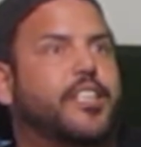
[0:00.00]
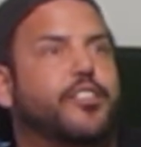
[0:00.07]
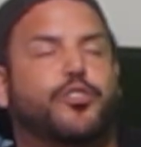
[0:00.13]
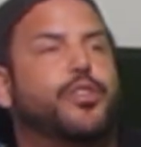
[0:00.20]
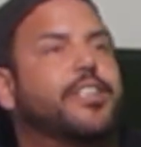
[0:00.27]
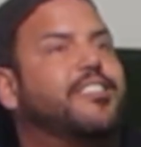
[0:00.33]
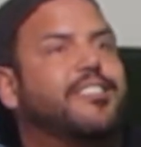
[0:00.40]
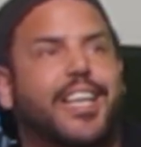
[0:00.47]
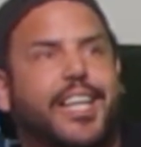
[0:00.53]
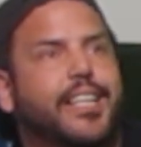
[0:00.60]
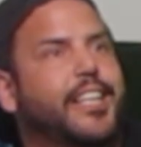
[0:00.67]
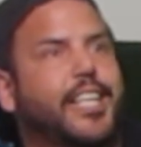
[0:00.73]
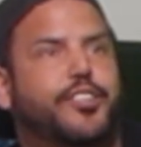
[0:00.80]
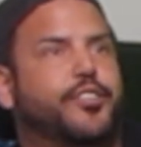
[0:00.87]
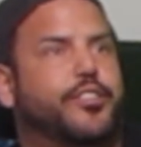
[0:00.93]
because it's
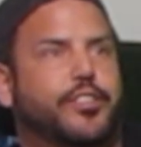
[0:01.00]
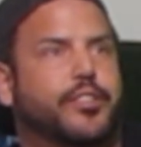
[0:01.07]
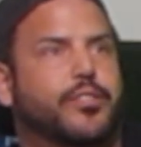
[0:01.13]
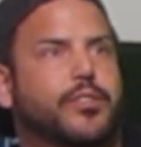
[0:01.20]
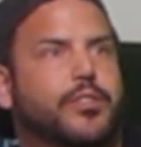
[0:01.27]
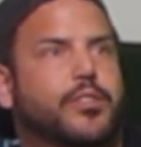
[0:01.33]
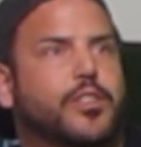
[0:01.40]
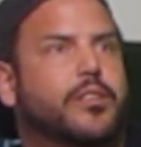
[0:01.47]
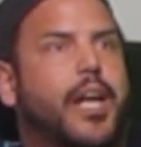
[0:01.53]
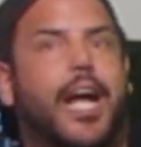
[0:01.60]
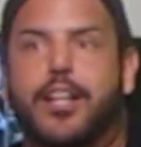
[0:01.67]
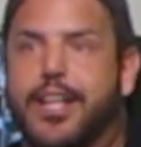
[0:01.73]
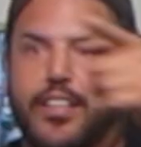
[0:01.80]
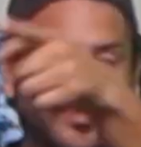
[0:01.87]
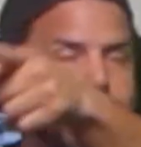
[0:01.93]
second nature to you.
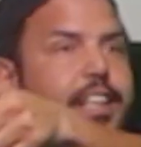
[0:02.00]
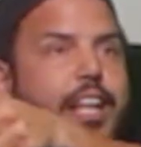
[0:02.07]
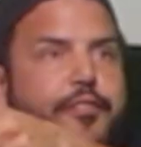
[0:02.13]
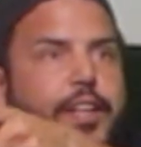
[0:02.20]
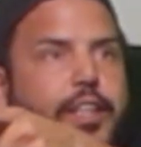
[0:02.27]
Hey, just in that